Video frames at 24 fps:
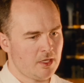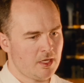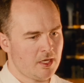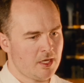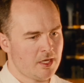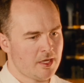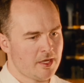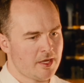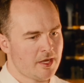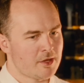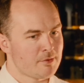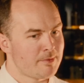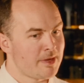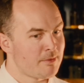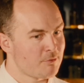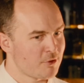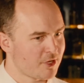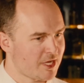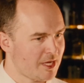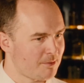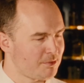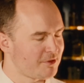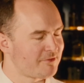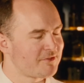I remember a
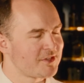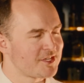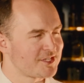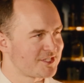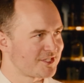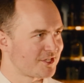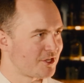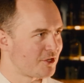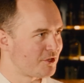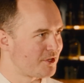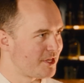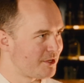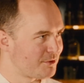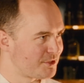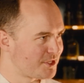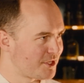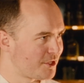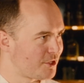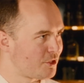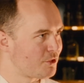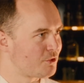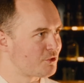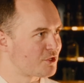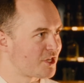couple of years ago there was a
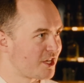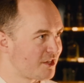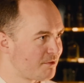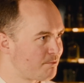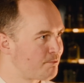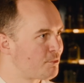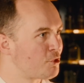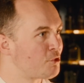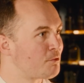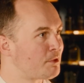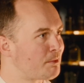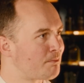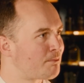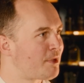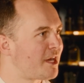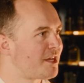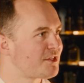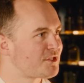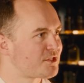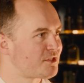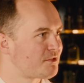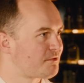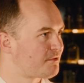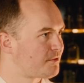huge kind of boom and
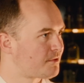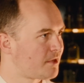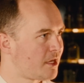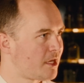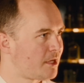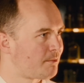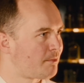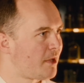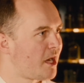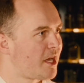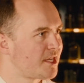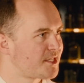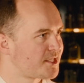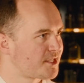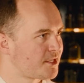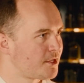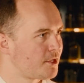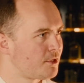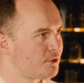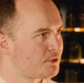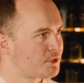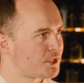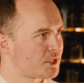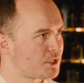bust of
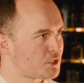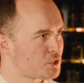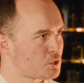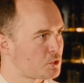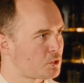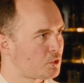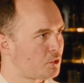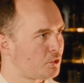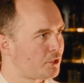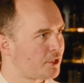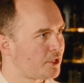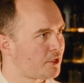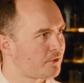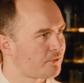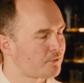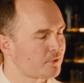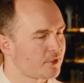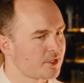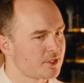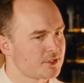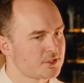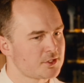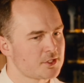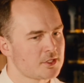ICOs, initial coin
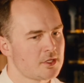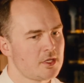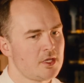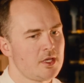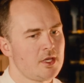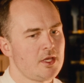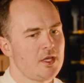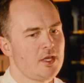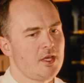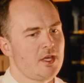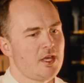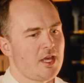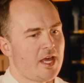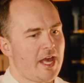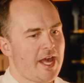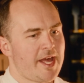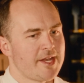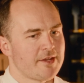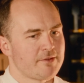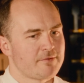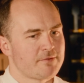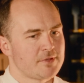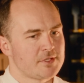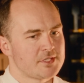offerings.
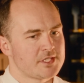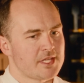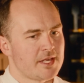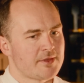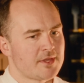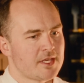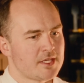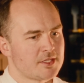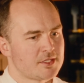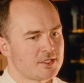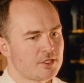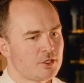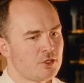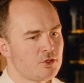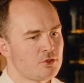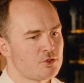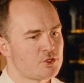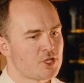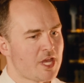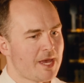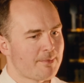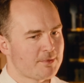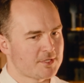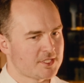And it feels like there's huge
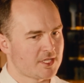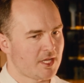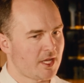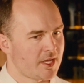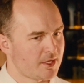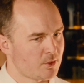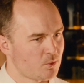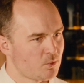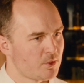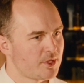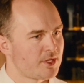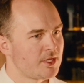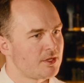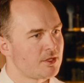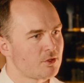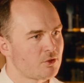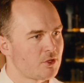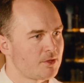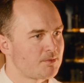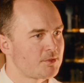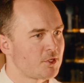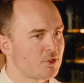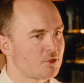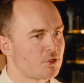appetite within the
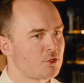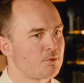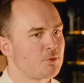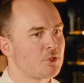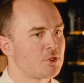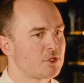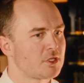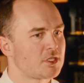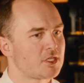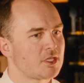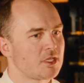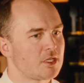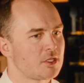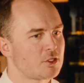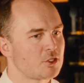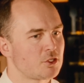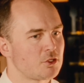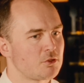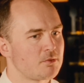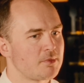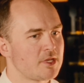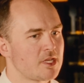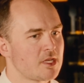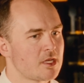crypto community
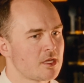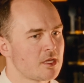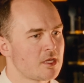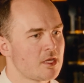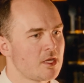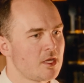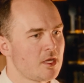to be